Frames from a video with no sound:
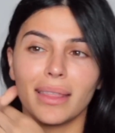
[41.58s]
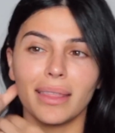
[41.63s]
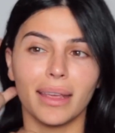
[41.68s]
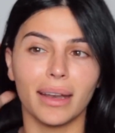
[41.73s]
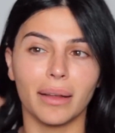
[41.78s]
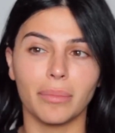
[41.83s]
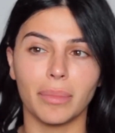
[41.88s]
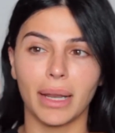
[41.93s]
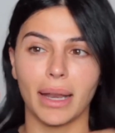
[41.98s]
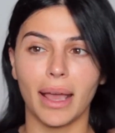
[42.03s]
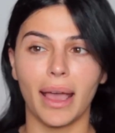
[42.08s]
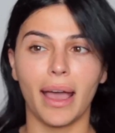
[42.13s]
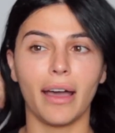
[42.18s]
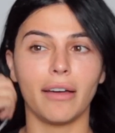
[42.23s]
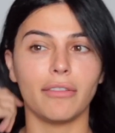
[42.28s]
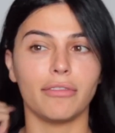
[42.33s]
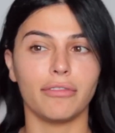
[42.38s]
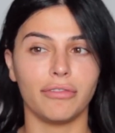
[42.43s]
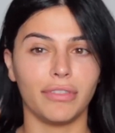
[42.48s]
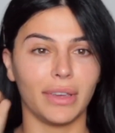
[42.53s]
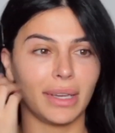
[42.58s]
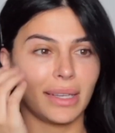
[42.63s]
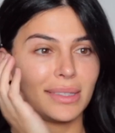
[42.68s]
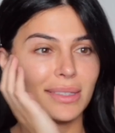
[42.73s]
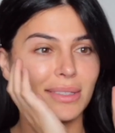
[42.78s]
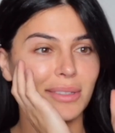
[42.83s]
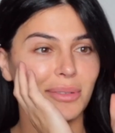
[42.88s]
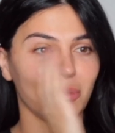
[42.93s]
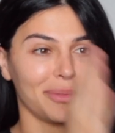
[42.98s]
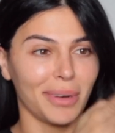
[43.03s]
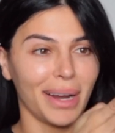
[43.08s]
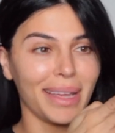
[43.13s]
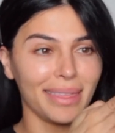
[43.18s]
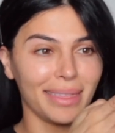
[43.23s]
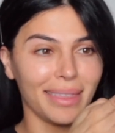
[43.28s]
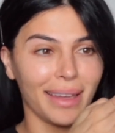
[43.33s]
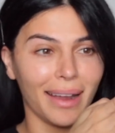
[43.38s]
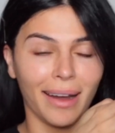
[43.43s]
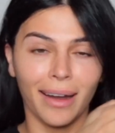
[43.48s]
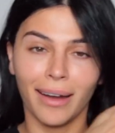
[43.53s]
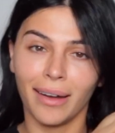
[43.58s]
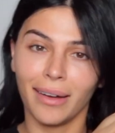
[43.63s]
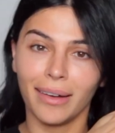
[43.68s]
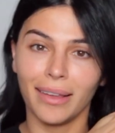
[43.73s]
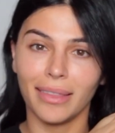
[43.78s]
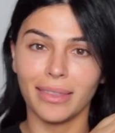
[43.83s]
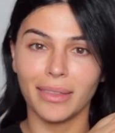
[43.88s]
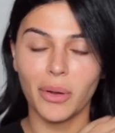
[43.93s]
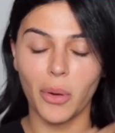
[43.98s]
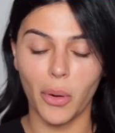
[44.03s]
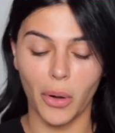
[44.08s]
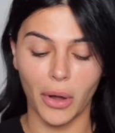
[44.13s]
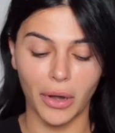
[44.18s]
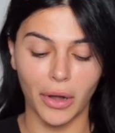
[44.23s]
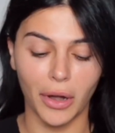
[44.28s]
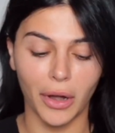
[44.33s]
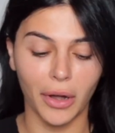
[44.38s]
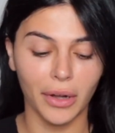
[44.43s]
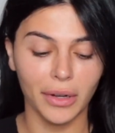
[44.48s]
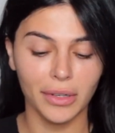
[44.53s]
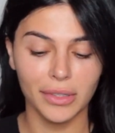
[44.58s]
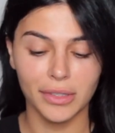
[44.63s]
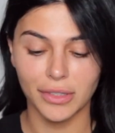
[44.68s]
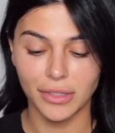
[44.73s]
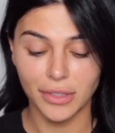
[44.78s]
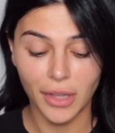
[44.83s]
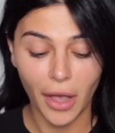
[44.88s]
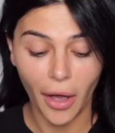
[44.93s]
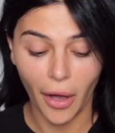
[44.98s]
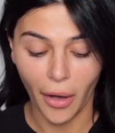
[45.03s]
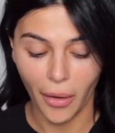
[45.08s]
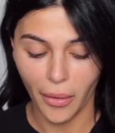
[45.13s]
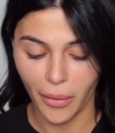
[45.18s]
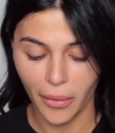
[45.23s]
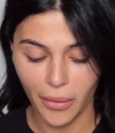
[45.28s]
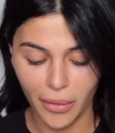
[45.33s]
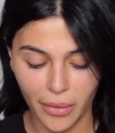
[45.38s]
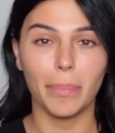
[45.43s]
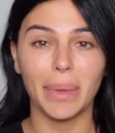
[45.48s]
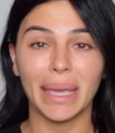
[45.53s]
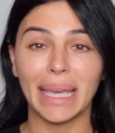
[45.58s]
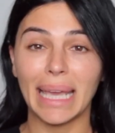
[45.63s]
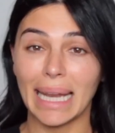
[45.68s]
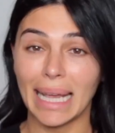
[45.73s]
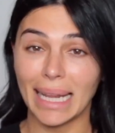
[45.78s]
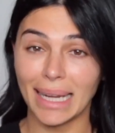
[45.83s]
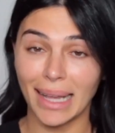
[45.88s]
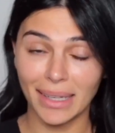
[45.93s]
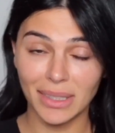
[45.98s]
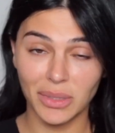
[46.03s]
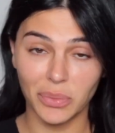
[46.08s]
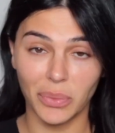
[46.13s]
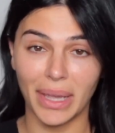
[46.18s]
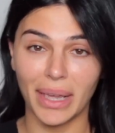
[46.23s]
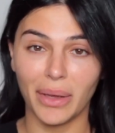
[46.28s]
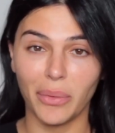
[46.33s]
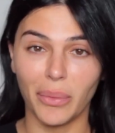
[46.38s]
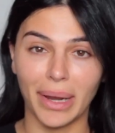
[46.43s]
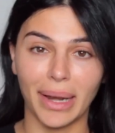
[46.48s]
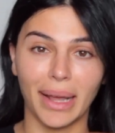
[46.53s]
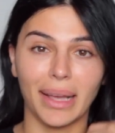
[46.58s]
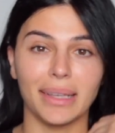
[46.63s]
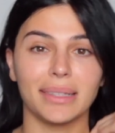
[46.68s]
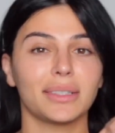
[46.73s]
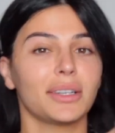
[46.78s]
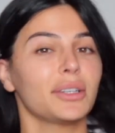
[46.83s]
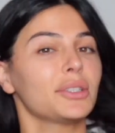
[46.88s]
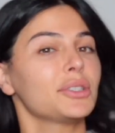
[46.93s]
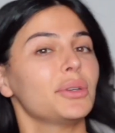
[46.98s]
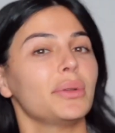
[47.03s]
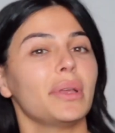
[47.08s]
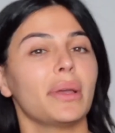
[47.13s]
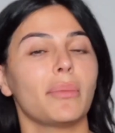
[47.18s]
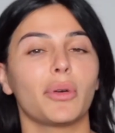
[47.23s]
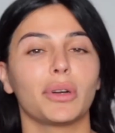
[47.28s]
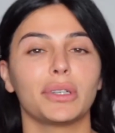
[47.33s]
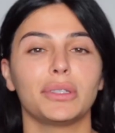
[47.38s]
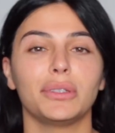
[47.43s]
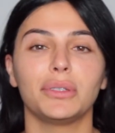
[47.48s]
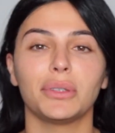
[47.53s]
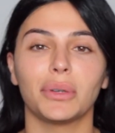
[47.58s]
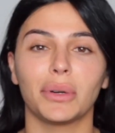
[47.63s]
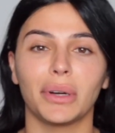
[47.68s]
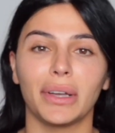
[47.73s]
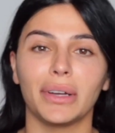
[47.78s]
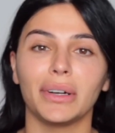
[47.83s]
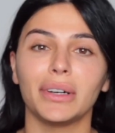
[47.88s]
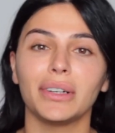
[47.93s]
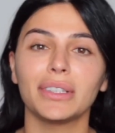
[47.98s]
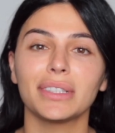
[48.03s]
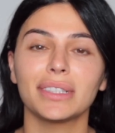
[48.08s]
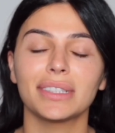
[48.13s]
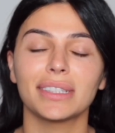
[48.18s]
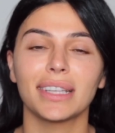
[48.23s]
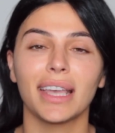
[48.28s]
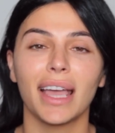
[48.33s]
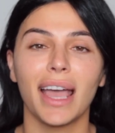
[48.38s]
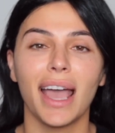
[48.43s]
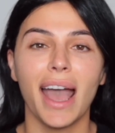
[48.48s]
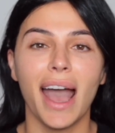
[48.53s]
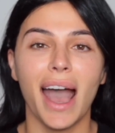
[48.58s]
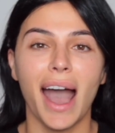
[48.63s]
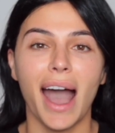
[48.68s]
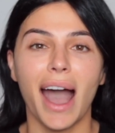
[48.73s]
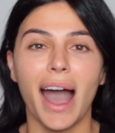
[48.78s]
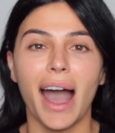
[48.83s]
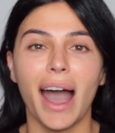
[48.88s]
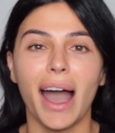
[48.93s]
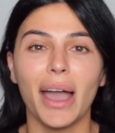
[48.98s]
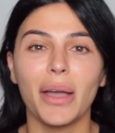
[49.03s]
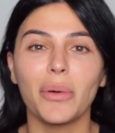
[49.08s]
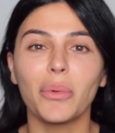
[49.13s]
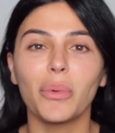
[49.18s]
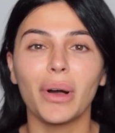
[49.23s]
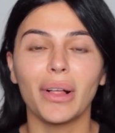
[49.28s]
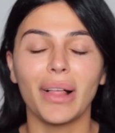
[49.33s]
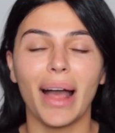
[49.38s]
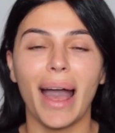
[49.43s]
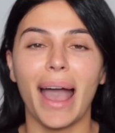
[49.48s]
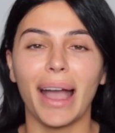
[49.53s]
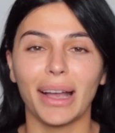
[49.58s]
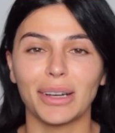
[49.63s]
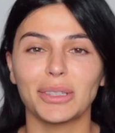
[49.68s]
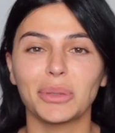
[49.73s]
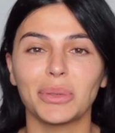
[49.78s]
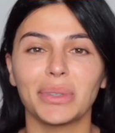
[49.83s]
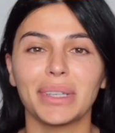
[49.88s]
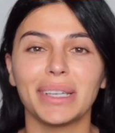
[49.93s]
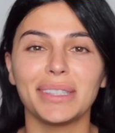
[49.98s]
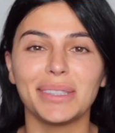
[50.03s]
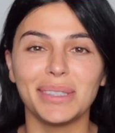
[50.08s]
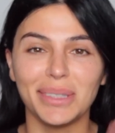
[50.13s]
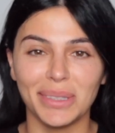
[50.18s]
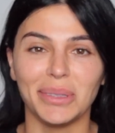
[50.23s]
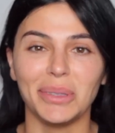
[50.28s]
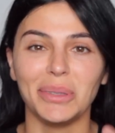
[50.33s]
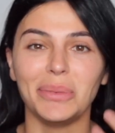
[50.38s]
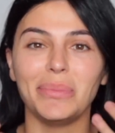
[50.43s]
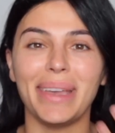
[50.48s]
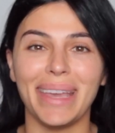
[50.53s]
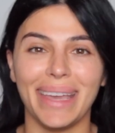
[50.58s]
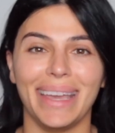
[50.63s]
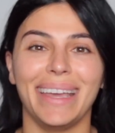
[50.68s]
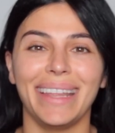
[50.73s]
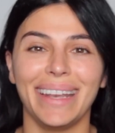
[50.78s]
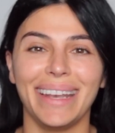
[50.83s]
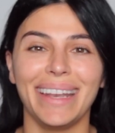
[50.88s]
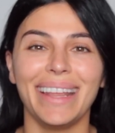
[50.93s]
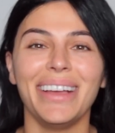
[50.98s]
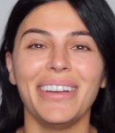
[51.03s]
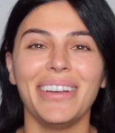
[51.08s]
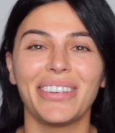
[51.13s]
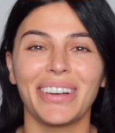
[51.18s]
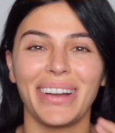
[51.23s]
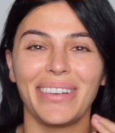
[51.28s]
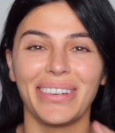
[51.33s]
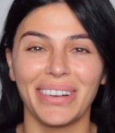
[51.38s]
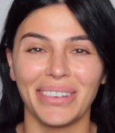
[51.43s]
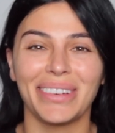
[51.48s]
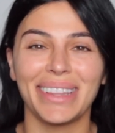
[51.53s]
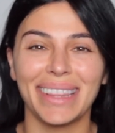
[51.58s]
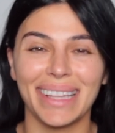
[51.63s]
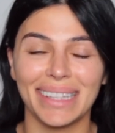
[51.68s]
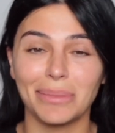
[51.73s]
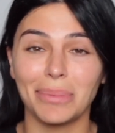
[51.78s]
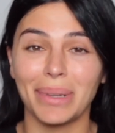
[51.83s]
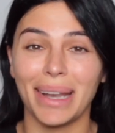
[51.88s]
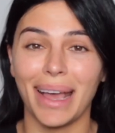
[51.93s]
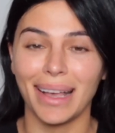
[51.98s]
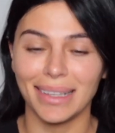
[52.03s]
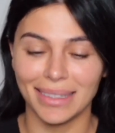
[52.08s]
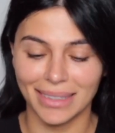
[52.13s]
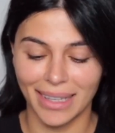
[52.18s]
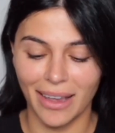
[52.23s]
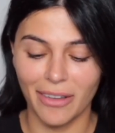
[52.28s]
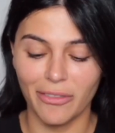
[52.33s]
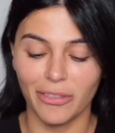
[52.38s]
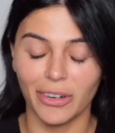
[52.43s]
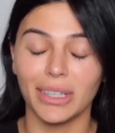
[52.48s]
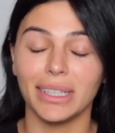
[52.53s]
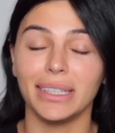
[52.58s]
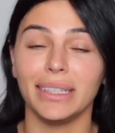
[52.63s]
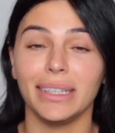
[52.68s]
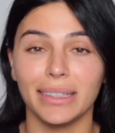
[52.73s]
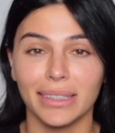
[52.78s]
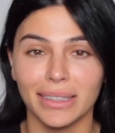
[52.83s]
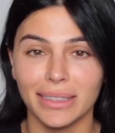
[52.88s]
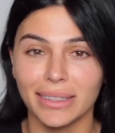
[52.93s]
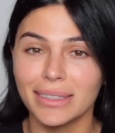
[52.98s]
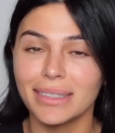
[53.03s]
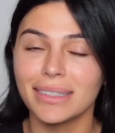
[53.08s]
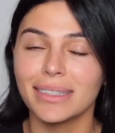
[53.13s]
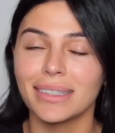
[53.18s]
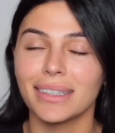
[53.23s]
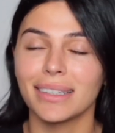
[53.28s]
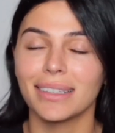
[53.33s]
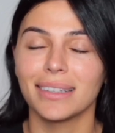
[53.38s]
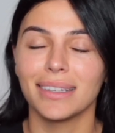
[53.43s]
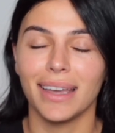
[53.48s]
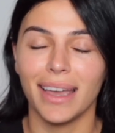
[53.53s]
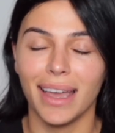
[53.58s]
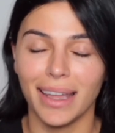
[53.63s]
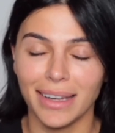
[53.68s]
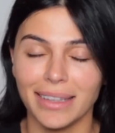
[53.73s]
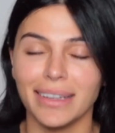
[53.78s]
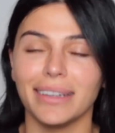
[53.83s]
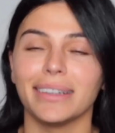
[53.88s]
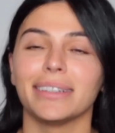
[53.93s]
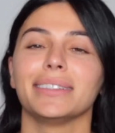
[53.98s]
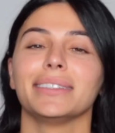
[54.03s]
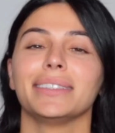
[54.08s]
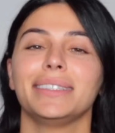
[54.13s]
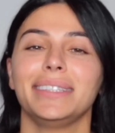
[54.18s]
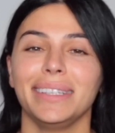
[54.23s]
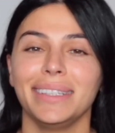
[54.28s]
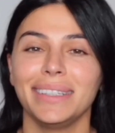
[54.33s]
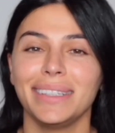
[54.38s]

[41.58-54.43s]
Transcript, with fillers: that I'm gonna have fixed right there in the corner. So beginning next week when I start shooting more tutorials, I will actually zoom in for everyone that's been asking for years and years